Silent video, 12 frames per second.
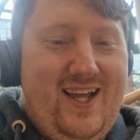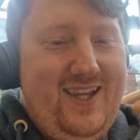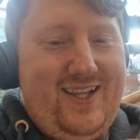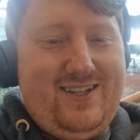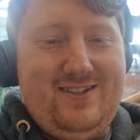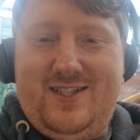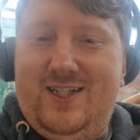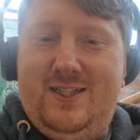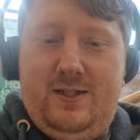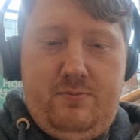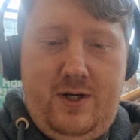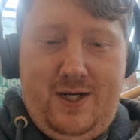A little
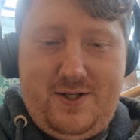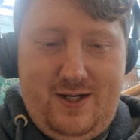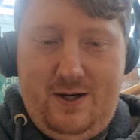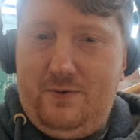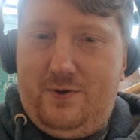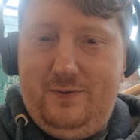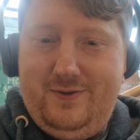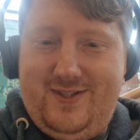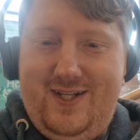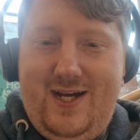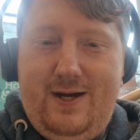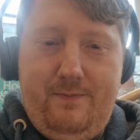gingerbread. How cool
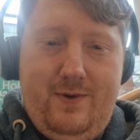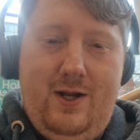is that?